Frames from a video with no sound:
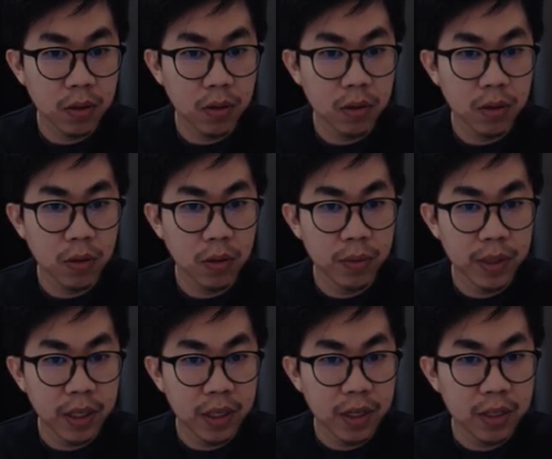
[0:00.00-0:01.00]
Over
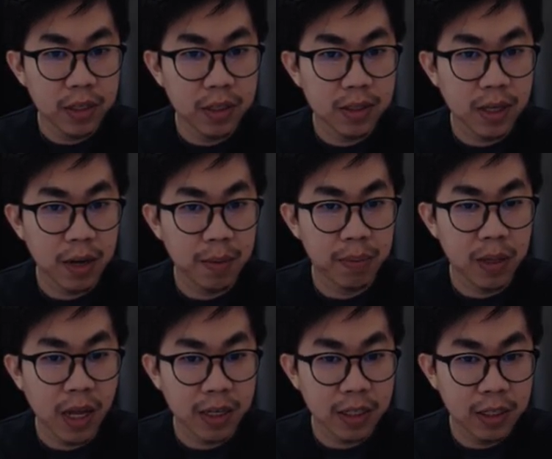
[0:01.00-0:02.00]
here inside
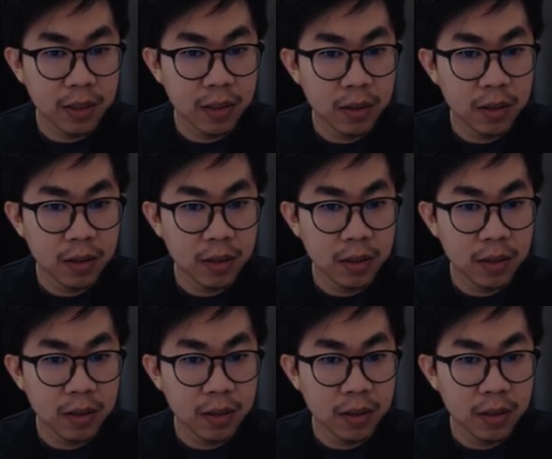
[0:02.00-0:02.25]
plugin,